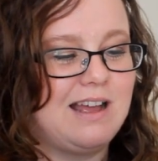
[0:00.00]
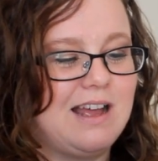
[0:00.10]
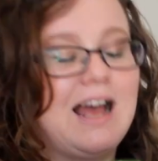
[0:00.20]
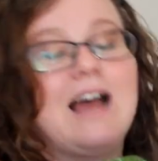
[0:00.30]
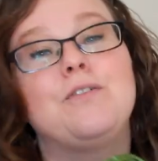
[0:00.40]

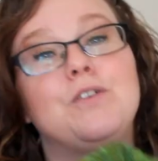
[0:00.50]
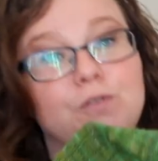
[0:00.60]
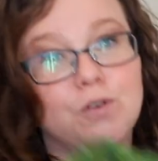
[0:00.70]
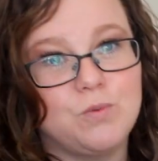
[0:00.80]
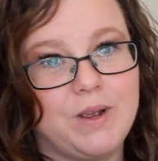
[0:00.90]
after
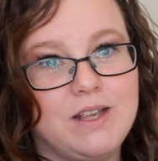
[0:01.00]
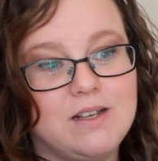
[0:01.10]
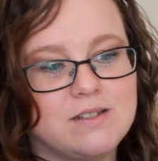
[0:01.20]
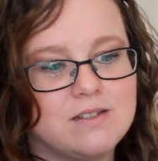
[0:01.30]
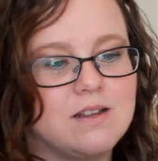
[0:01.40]
4
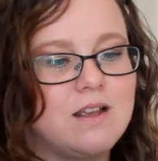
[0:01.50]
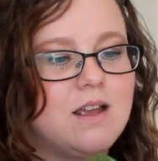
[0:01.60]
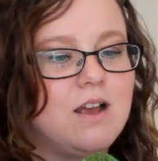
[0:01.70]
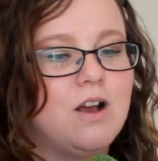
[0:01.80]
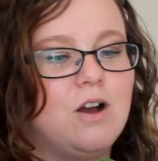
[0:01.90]
weeks
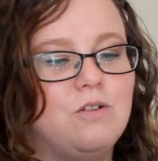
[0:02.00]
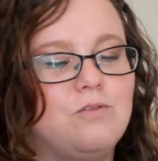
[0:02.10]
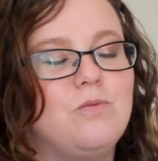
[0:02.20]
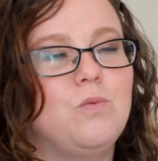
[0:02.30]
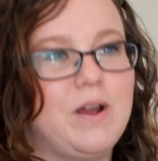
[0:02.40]

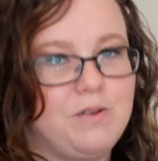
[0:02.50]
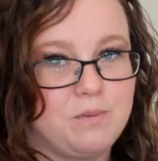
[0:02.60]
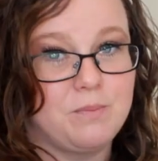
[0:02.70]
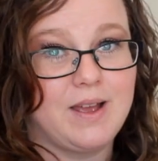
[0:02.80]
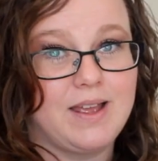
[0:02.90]
of
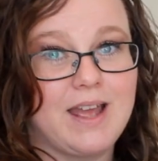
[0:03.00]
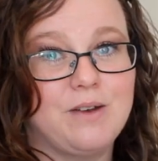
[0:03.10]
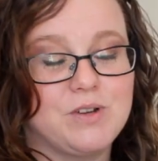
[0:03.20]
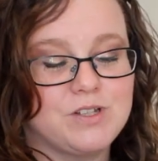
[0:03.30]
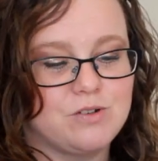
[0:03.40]
wearing my
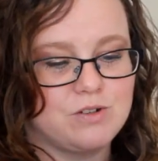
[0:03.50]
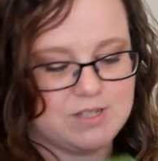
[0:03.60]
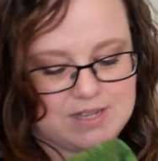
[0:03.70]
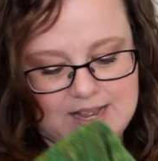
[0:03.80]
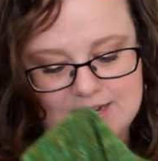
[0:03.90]
Henry
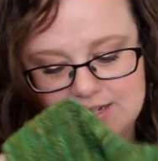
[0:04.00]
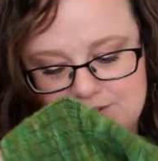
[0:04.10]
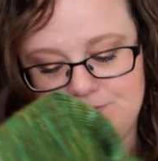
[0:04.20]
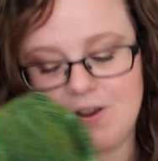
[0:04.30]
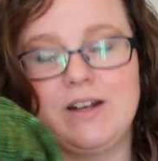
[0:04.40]
socks and
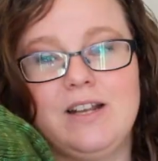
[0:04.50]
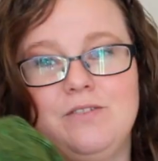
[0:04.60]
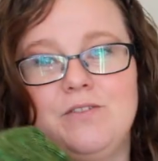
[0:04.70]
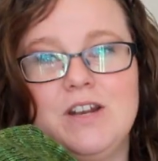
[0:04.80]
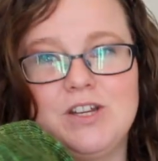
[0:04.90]
finally
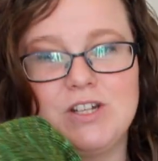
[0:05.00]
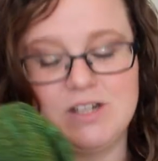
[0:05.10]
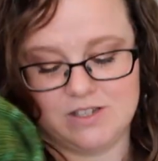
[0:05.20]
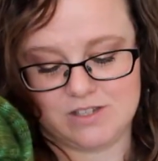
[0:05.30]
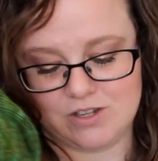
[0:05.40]
finishing
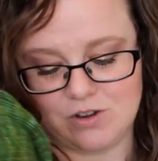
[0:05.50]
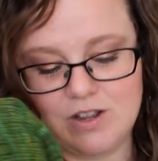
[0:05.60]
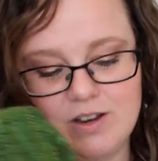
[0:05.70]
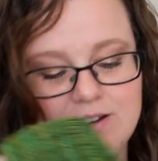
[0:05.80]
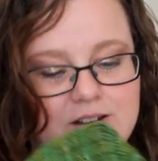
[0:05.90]
this
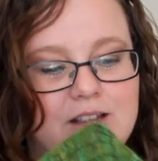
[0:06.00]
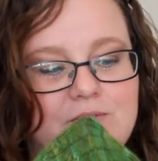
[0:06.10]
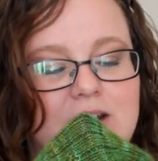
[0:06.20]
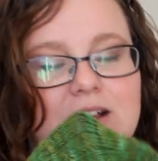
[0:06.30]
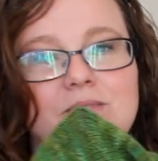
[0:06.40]
sock and
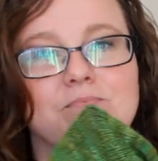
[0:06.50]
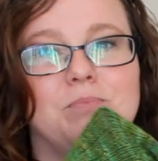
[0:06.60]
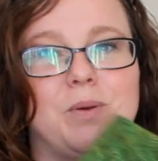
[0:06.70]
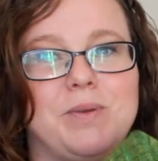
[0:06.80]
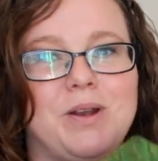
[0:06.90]
popping
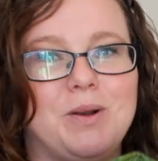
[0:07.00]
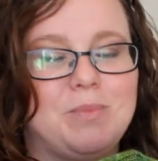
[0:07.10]
it on a